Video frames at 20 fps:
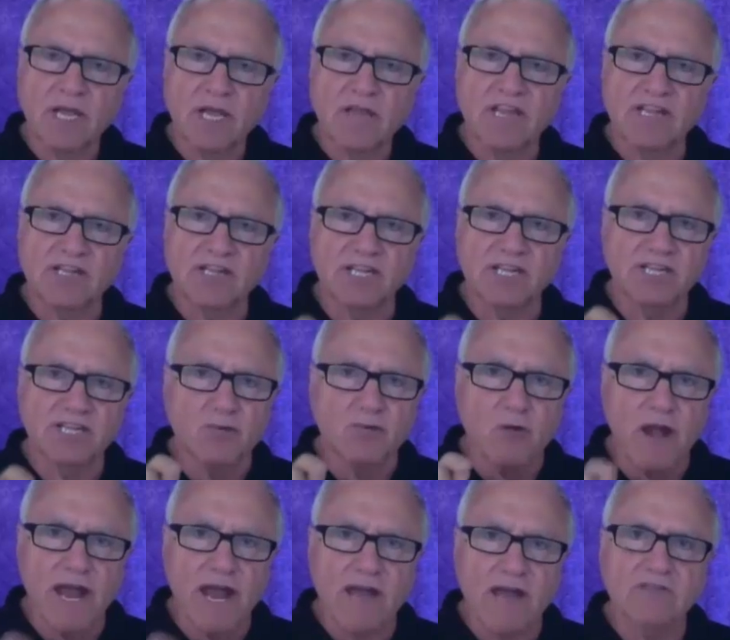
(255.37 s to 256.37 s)
This is
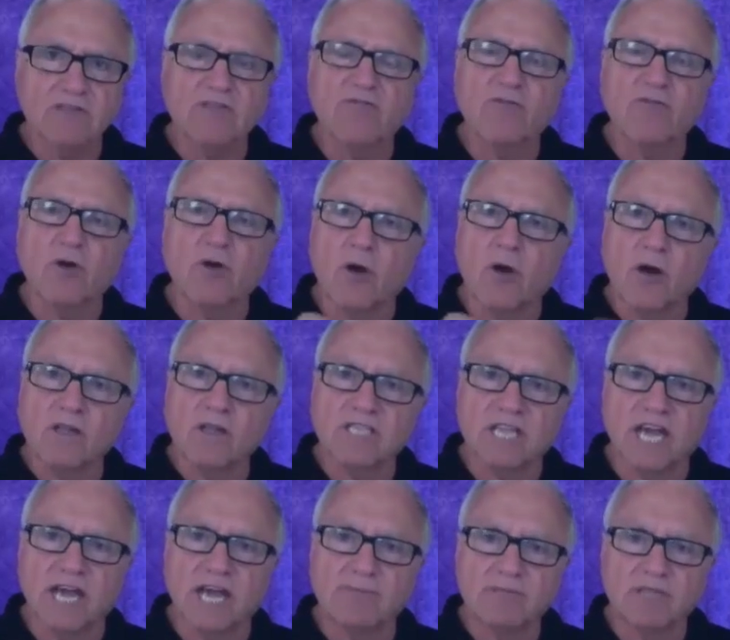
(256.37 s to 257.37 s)
grounds for all
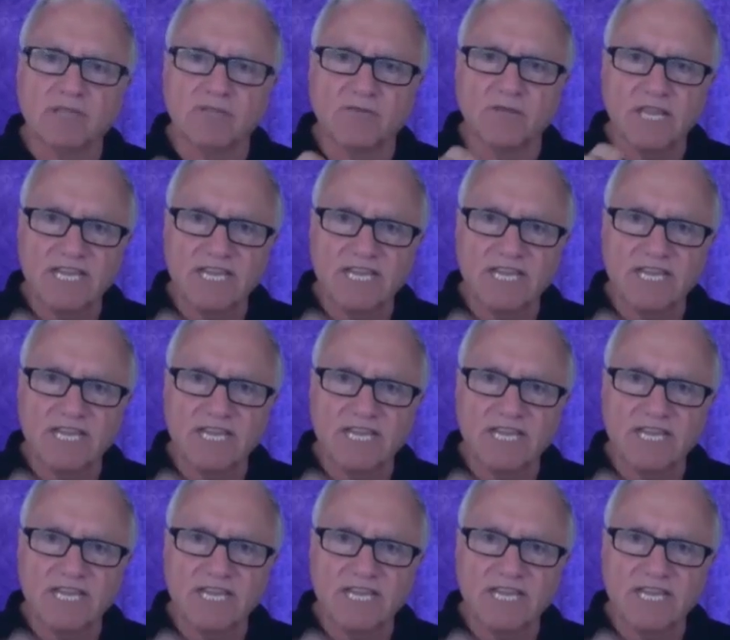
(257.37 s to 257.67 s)
types of